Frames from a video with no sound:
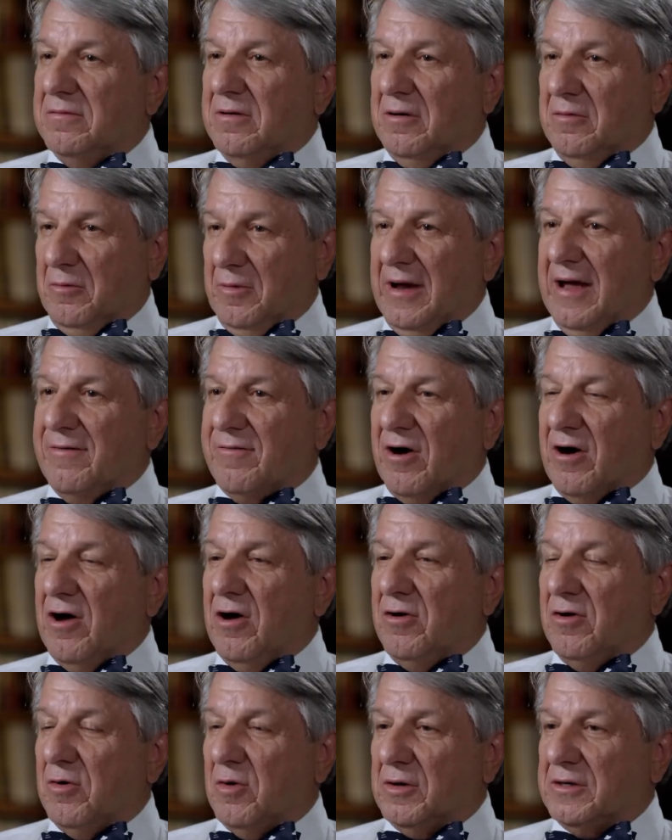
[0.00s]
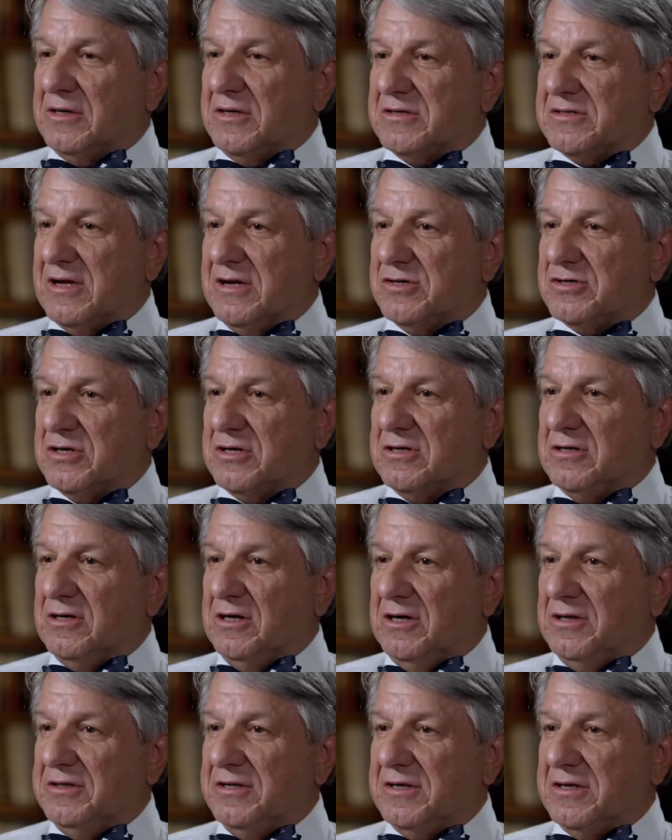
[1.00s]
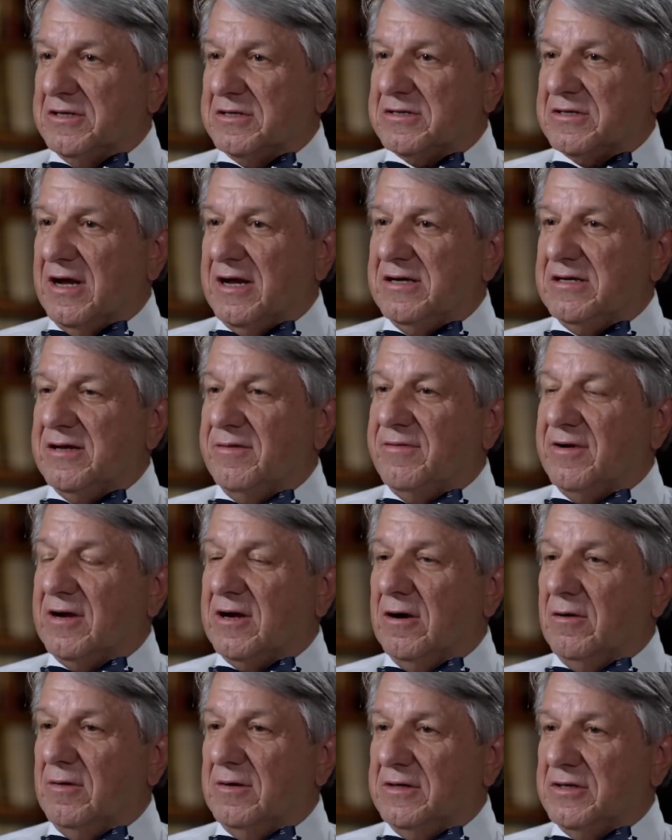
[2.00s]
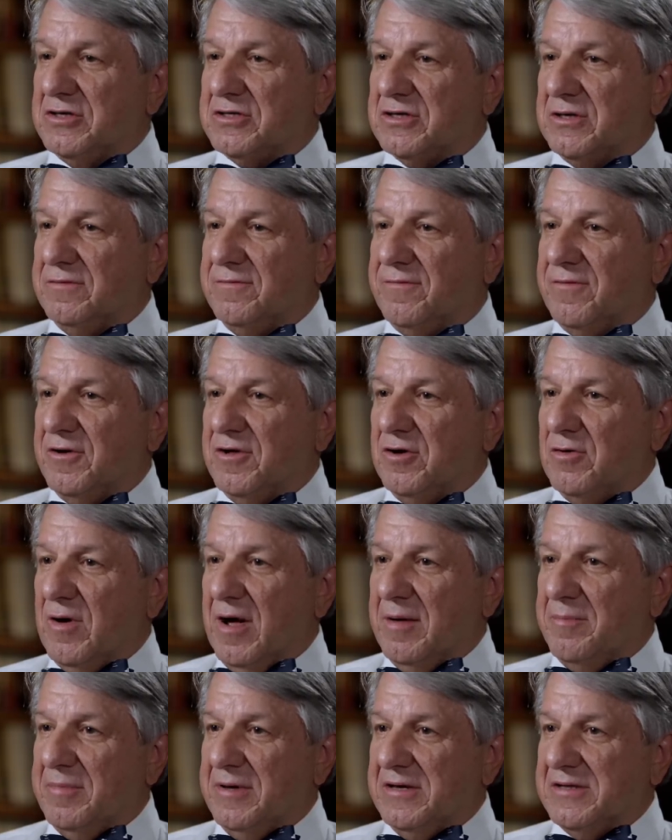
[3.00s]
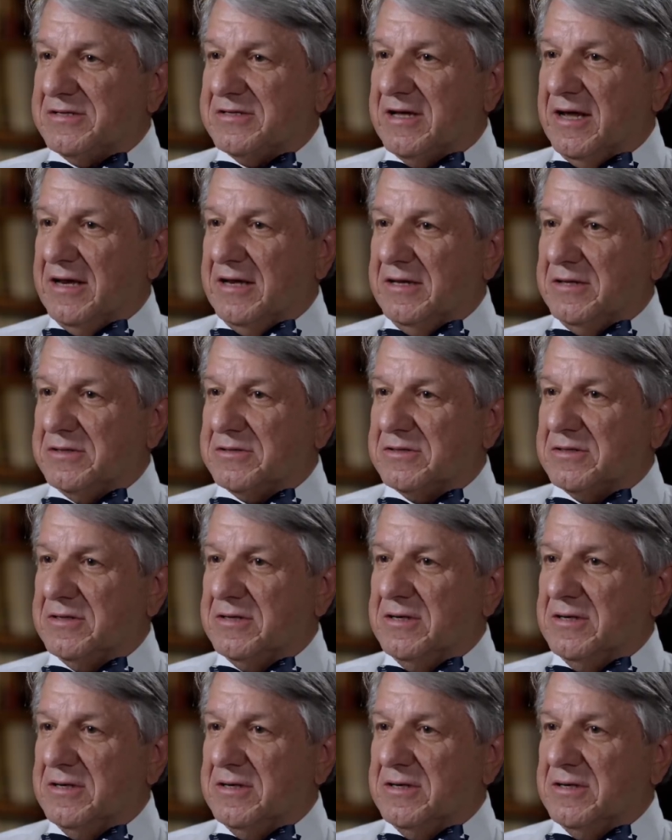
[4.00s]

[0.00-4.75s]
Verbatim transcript: Well, we have our own organization called the Scientific Coalition for U A P Studies,